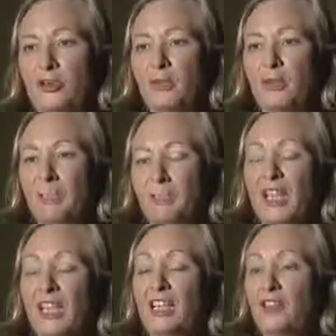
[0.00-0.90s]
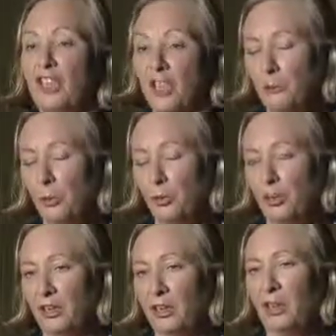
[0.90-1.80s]
always been a big energy
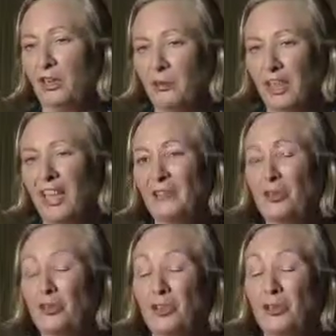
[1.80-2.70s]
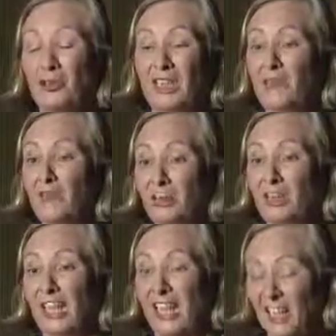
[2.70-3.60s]
importer to a country which could even
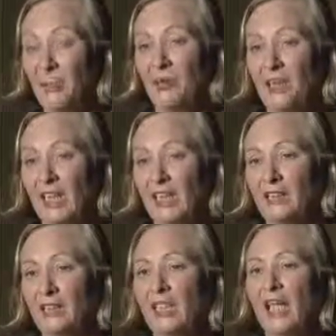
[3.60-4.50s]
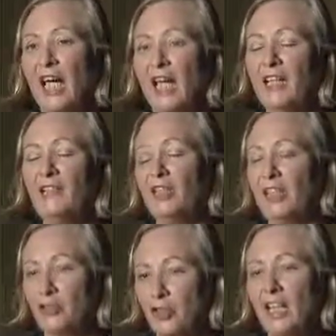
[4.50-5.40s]
look at exporting energy, how does
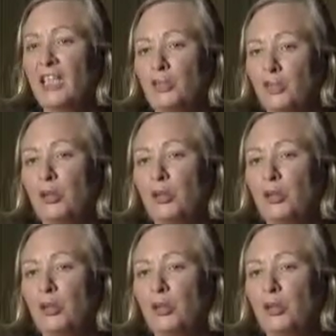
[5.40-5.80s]
that change the